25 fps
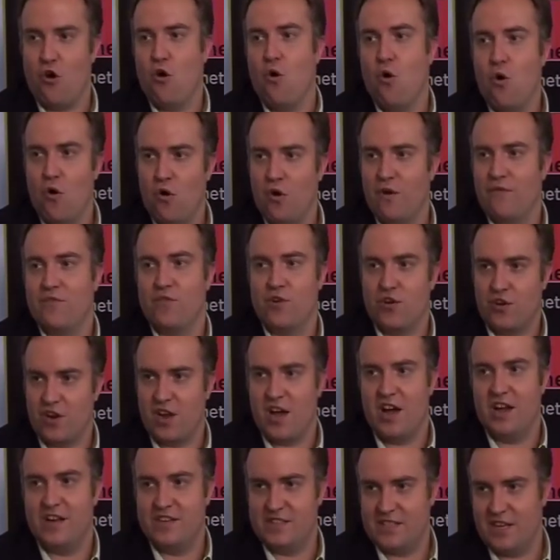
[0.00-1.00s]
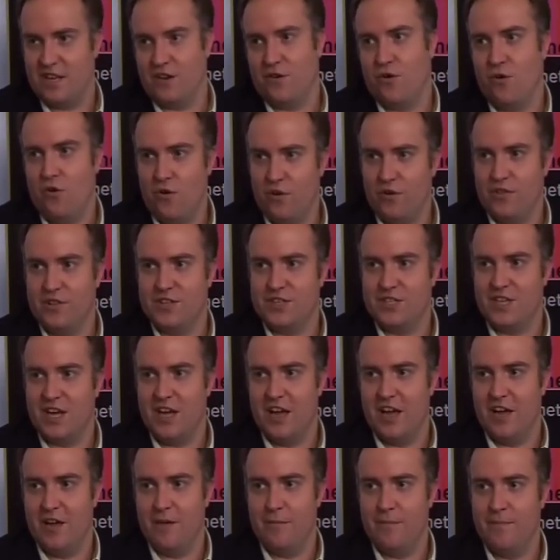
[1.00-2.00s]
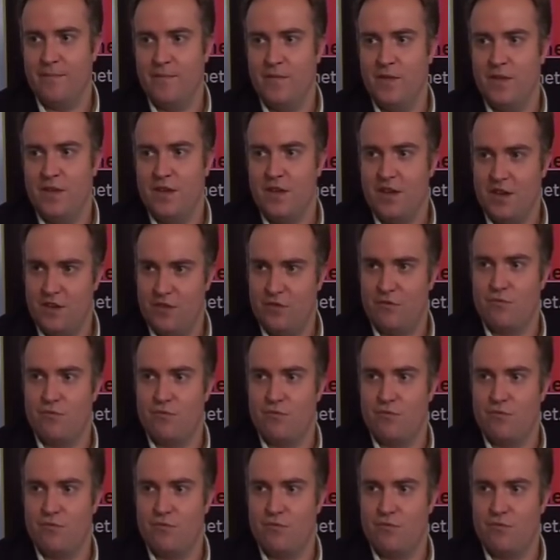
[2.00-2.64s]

all of your content all of the time in